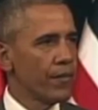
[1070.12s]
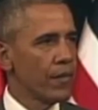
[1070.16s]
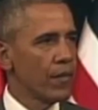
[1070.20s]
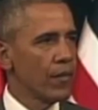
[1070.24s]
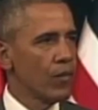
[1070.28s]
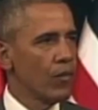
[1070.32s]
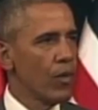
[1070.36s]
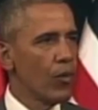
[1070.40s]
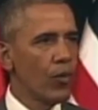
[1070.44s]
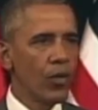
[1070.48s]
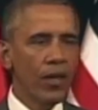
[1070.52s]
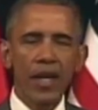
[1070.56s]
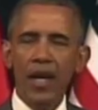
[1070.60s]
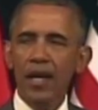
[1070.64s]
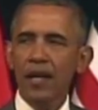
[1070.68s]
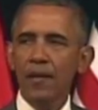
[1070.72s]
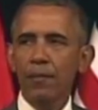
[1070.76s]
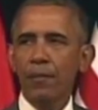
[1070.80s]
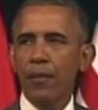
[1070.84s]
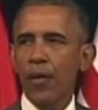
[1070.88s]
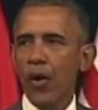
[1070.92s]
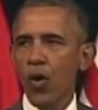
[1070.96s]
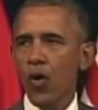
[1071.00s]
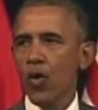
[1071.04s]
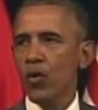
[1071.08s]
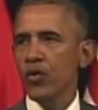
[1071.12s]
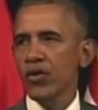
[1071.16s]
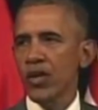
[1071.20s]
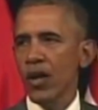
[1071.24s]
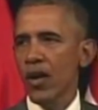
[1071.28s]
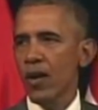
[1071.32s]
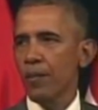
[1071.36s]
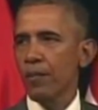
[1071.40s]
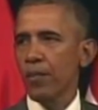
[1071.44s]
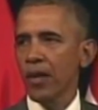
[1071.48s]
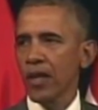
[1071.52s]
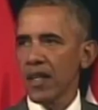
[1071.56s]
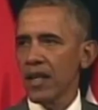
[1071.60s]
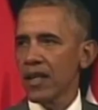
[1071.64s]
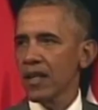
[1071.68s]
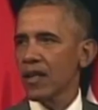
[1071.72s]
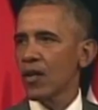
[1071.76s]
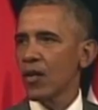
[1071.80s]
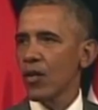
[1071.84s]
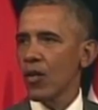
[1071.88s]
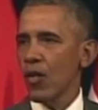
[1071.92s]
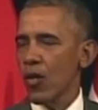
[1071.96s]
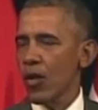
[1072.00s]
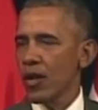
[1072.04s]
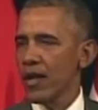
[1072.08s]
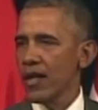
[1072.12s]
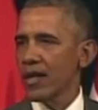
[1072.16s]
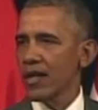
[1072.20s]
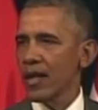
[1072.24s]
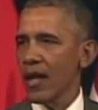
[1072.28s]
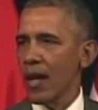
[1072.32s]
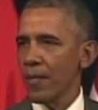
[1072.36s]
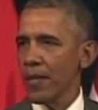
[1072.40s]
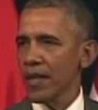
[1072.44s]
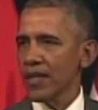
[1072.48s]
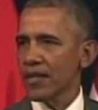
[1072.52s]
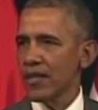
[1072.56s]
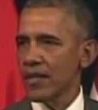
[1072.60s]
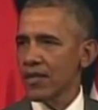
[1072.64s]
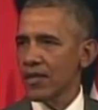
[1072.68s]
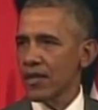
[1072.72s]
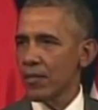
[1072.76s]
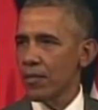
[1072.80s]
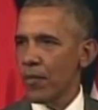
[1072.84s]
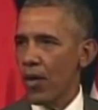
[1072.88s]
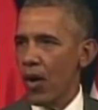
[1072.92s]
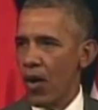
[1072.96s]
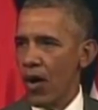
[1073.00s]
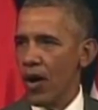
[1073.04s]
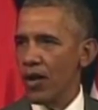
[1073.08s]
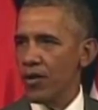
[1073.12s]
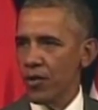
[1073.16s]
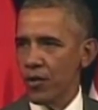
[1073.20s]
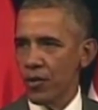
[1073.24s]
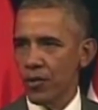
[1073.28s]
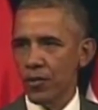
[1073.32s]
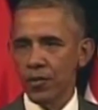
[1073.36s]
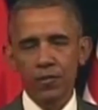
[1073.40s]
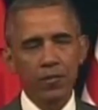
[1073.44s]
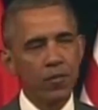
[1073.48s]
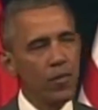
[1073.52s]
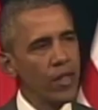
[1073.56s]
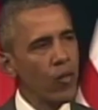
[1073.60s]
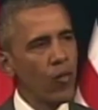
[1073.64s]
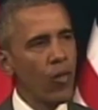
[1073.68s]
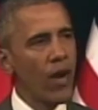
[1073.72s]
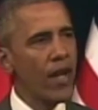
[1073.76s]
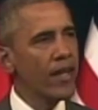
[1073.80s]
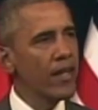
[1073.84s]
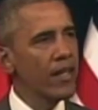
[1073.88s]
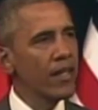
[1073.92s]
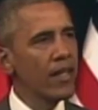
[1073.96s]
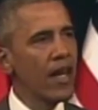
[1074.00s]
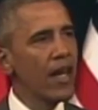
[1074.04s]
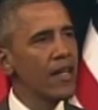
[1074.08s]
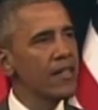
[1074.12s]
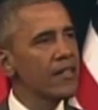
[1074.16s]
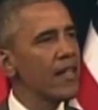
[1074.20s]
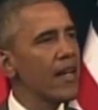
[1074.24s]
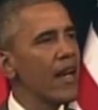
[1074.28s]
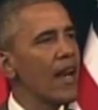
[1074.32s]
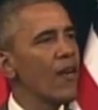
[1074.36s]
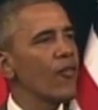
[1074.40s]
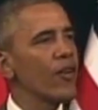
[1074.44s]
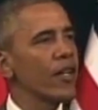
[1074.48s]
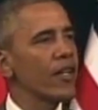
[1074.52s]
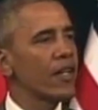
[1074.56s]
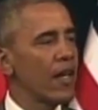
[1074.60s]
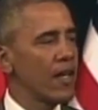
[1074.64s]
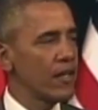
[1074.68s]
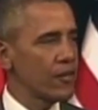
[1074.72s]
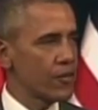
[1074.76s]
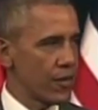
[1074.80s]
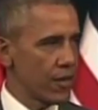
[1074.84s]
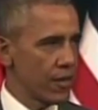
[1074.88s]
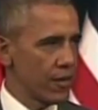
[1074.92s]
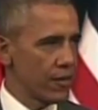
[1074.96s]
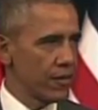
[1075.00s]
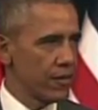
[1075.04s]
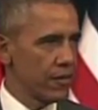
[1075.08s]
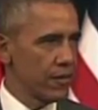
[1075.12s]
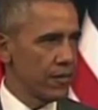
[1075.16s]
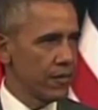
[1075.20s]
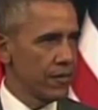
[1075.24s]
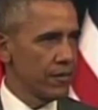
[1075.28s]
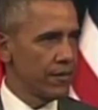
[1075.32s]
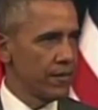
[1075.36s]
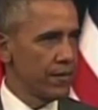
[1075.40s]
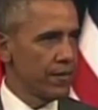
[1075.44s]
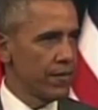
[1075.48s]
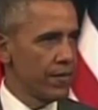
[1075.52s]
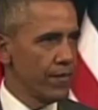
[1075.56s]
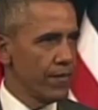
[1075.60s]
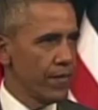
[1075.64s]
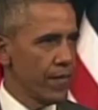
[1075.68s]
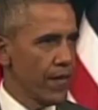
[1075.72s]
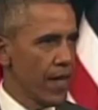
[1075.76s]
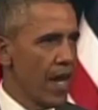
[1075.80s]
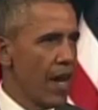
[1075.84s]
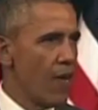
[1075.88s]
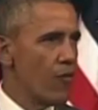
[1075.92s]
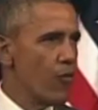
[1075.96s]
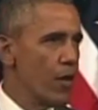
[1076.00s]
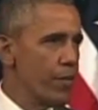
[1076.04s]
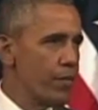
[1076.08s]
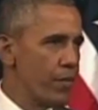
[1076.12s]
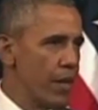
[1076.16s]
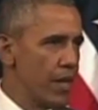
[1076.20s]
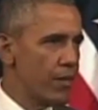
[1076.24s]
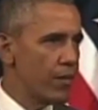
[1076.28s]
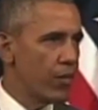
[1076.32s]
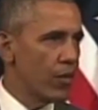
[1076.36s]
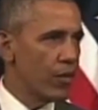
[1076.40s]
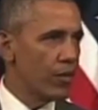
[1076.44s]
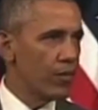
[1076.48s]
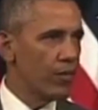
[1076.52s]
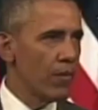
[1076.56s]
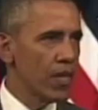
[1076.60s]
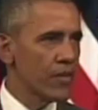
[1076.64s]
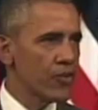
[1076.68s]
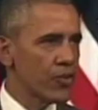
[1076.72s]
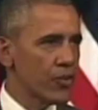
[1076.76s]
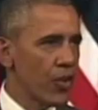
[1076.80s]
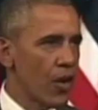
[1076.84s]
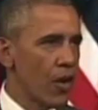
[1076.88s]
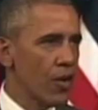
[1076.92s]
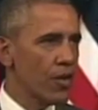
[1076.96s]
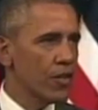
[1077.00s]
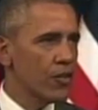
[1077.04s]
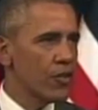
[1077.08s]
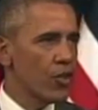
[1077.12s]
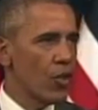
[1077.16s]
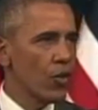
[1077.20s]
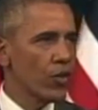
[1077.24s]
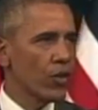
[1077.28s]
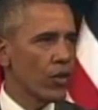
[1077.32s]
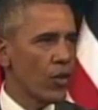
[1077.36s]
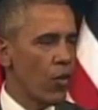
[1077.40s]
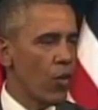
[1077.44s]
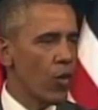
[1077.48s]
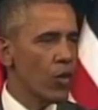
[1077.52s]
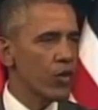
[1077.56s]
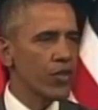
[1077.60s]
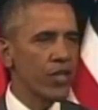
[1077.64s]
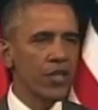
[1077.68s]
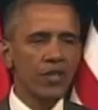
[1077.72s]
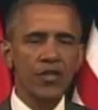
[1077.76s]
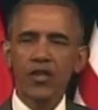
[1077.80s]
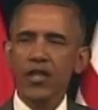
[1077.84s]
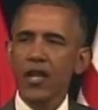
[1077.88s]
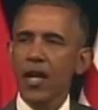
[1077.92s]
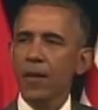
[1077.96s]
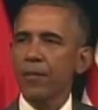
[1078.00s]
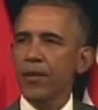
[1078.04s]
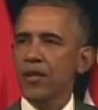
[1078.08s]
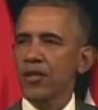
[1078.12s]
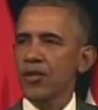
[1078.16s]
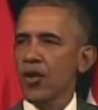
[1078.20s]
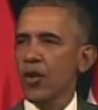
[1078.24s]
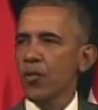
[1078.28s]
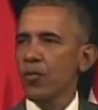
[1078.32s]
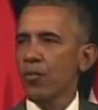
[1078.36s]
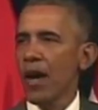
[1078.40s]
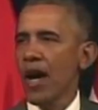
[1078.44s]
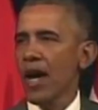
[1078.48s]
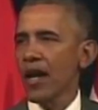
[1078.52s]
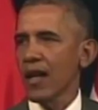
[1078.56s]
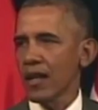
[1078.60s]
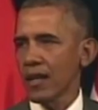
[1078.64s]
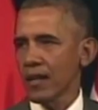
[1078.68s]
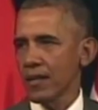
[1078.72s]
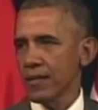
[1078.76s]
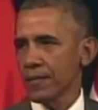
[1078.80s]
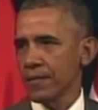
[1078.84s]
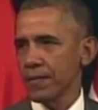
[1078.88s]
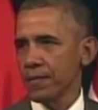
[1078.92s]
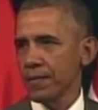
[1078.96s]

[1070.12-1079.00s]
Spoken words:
We will not impose our political or economic system on you. We recognize that every country, every people must chart its own course and shape its own model.